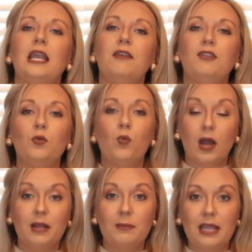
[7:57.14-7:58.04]
if you
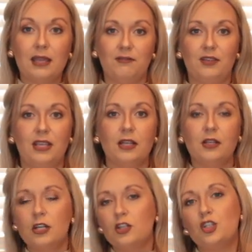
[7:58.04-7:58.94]
want to make it
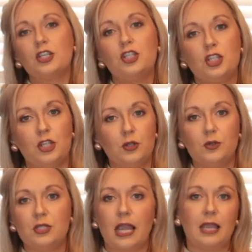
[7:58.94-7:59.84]
vegan, just
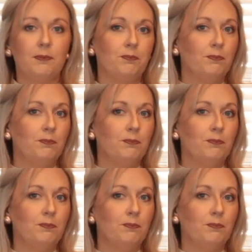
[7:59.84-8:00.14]
use a